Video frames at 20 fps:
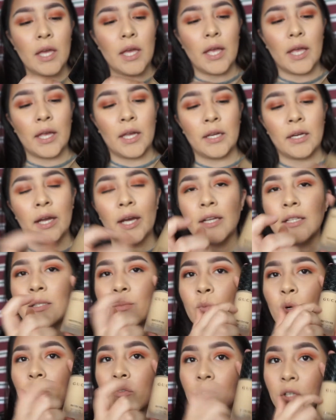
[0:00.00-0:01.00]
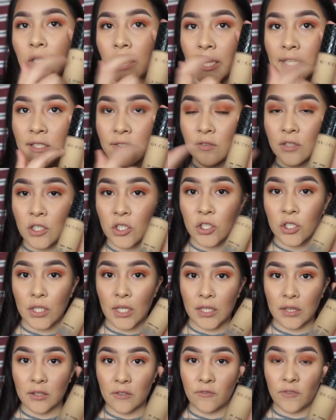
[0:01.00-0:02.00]
and it has more of a glass finish
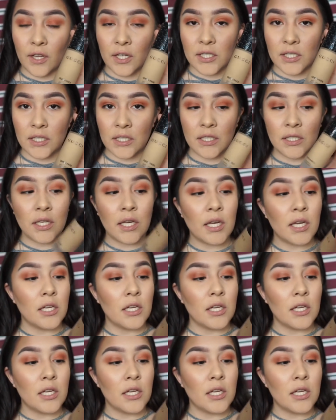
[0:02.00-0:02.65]
like the Fenty.